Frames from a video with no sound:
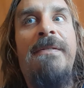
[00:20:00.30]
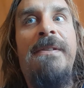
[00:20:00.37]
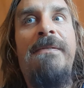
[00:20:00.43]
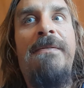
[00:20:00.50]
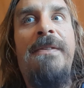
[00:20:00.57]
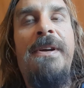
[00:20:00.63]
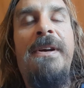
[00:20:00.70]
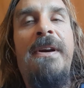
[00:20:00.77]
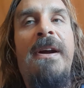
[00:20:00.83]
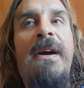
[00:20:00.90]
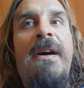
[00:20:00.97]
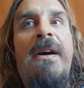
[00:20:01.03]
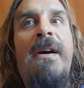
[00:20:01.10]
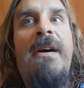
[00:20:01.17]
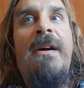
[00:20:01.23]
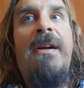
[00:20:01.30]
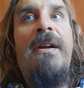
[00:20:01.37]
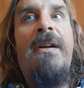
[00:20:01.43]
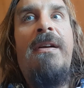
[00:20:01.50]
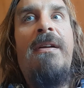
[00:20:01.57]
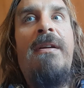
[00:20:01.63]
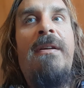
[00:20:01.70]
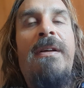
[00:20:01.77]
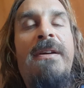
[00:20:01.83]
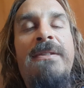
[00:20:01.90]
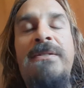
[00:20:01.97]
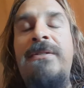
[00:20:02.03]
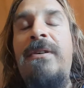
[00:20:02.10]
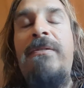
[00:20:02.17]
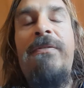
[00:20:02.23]
in fear. There's
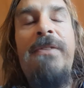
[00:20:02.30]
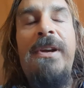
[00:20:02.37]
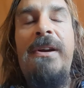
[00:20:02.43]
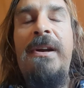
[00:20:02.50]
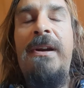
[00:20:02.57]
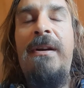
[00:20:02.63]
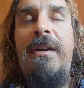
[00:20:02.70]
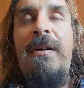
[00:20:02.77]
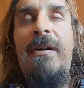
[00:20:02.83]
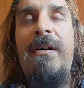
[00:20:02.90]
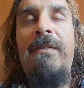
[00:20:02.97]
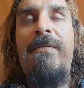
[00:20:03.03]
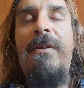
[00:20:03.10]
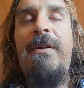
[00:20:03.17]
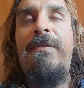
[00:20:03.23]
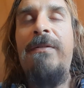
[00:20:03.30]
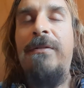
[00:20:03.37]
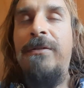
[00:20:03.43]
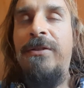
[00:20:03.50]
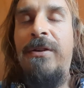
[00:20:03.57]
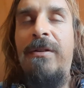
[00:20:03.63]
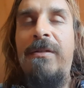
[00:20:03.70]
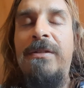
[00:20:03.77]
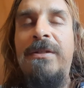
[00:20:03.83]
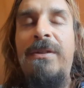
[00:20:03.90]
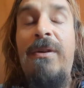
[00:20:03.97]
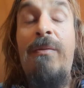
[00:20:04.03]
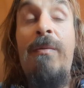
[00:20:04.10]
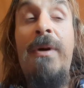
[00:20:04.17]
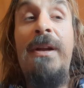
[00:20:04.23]
no fear in love. Love controls no
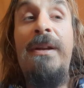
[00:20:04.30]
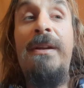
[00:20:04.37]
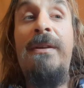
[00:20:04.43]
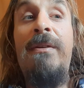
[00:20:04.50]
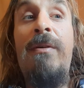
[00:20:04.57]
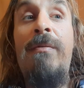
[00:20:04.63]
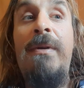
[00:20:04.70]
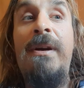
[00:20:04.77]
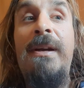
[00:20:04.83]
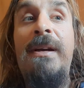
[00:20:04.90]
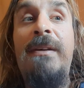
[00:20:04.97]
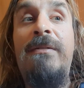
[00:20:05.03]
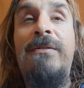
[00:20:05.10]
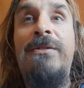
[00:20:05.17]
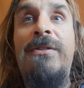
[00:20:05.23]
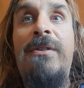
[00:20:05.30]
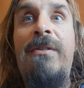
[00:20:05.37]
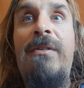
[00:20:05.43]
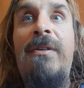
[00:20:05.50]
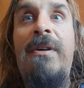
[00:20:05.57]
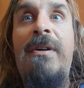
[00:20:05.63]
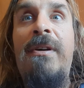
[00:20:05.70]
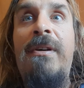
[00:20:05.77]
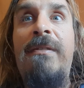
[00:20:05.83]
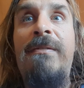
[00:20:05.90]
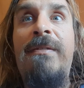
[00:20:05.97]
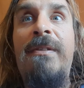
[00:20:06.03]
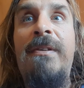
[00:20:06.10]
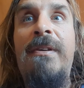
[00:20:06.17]
one, and no one can control love.